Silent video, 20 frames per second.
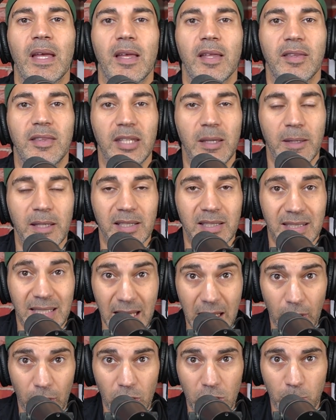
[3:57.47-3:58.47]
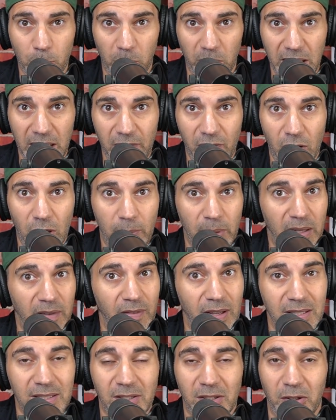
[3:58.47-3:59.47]
The Steelers believe in him. They
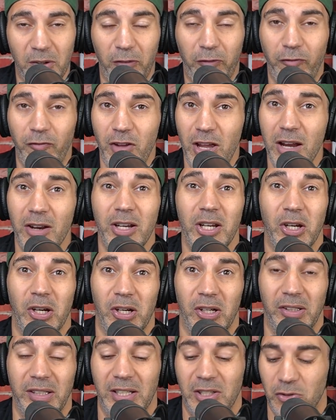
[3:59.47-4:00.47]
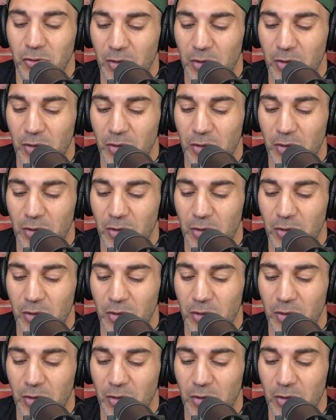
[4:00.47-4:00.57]
invested a very early